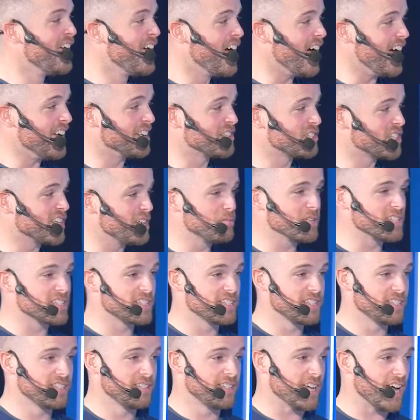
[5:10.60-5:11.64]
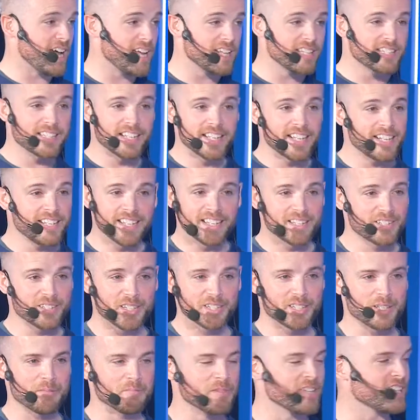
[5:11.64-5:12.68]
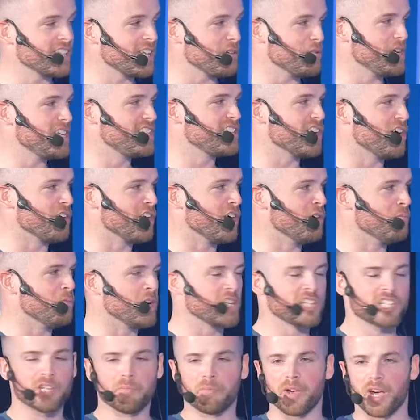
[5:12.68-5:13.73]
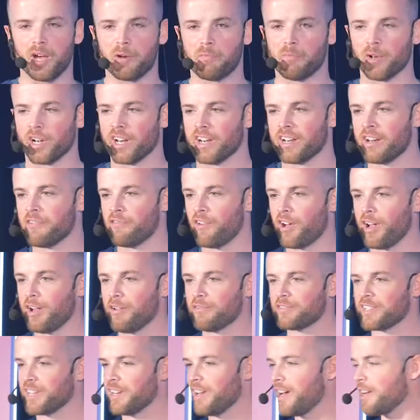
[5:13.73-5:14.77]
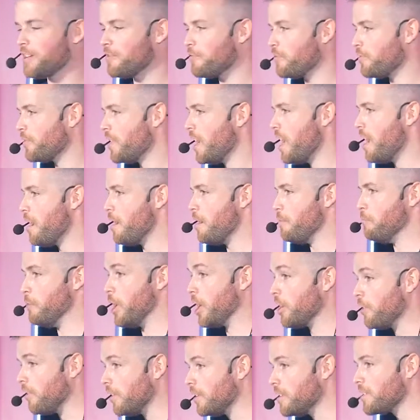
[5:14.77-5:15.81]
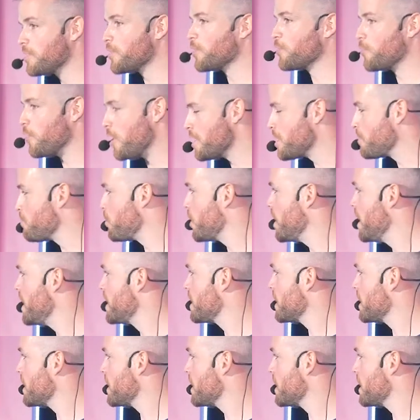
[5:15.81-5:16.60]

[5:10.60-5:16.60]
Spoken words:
And Sheba's dad's lineage is something that we don't know much about, but it involved a lot of mongrels or crossbreeds